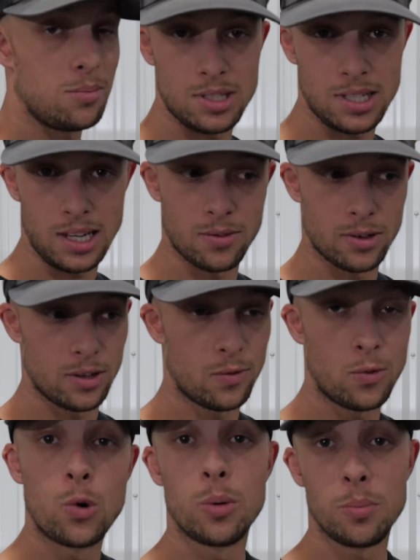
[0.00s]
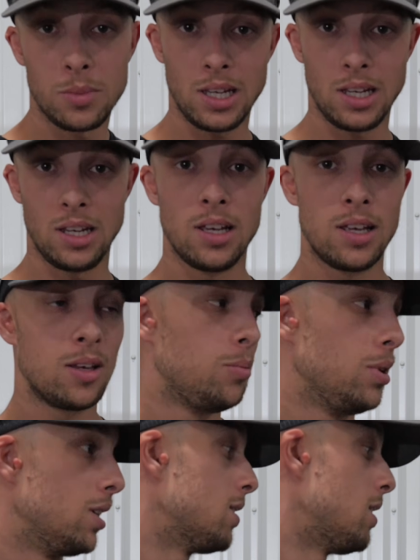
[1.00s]
saver for me,
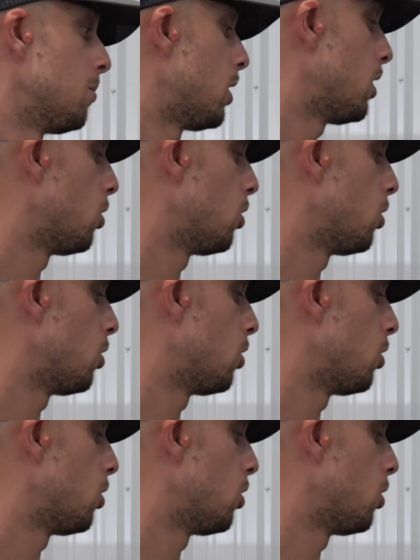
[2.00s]
because I'm not